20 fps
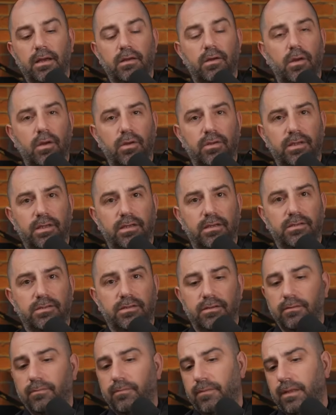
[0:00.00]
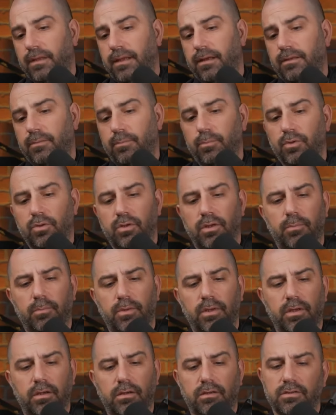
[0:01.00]
call these its beauty
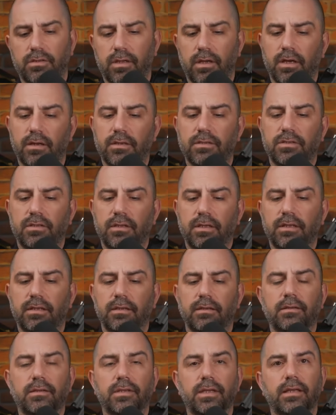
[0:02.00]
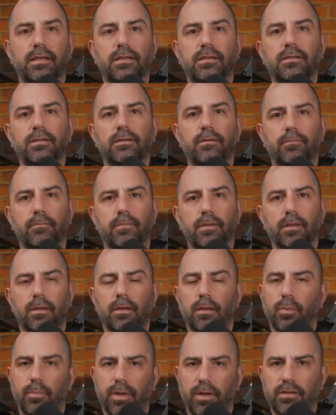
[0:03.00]
because, honestly, these
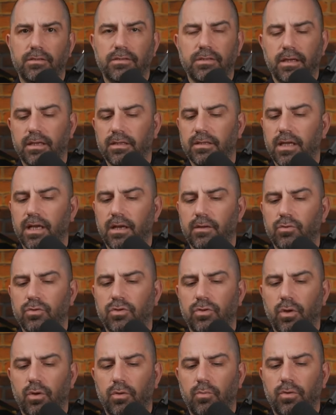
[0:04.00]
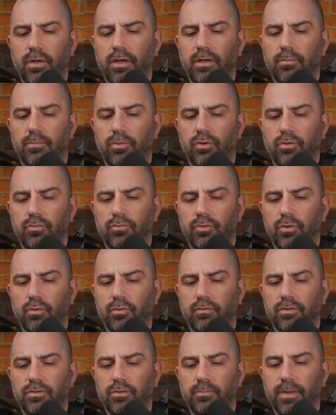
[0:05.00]
buttons and dials are really beautiful
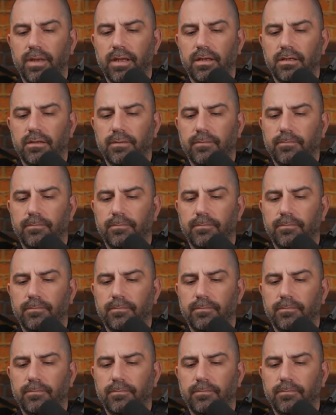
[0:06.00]
to me.